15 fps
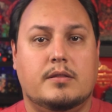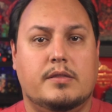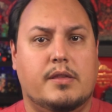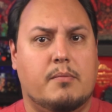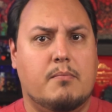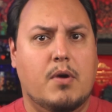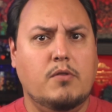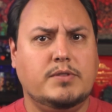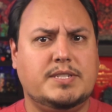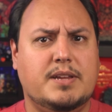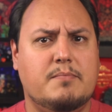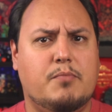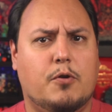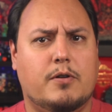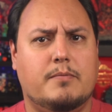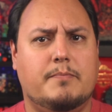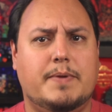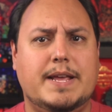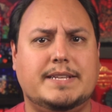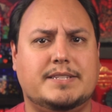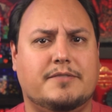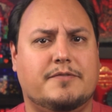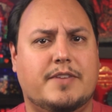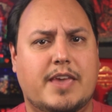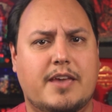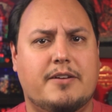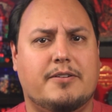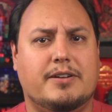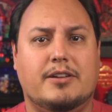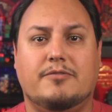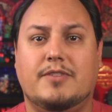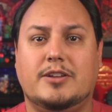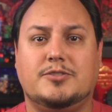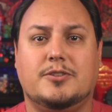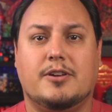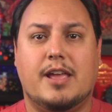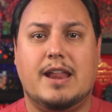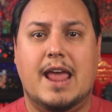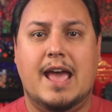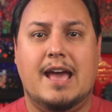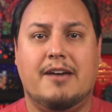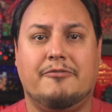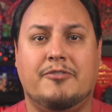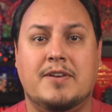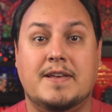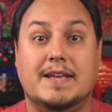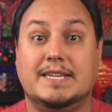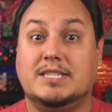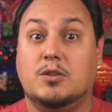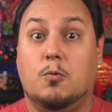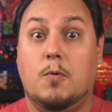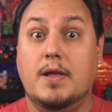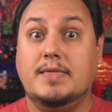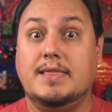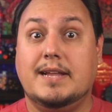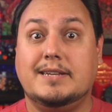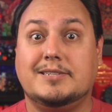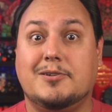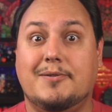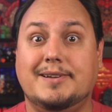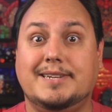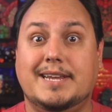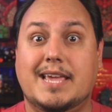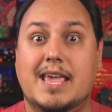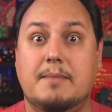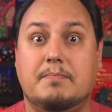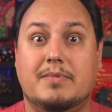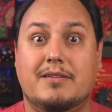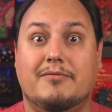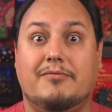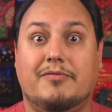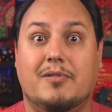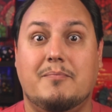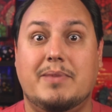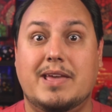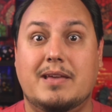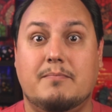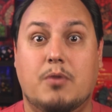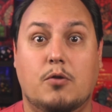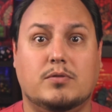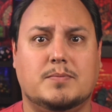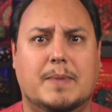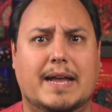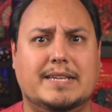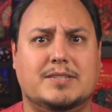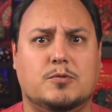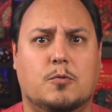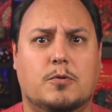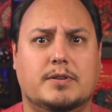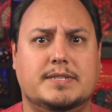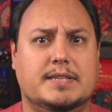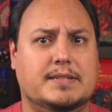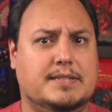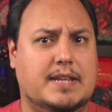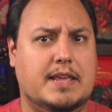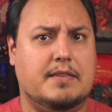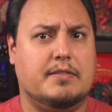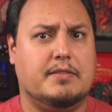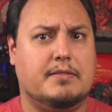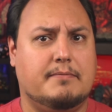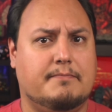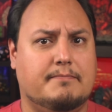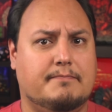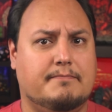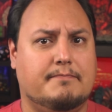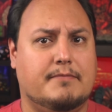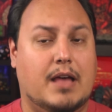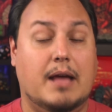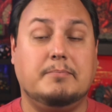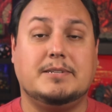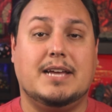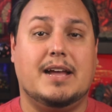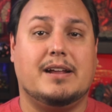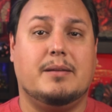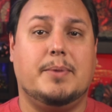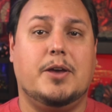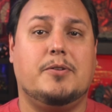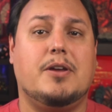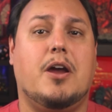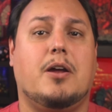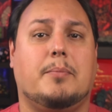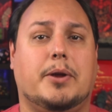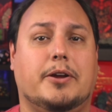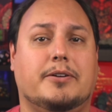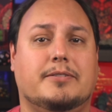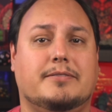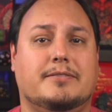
The most important piece of gear an adventurer can have is the one that is going to keep them from being poked by swords and teeth. I'm talking about armor.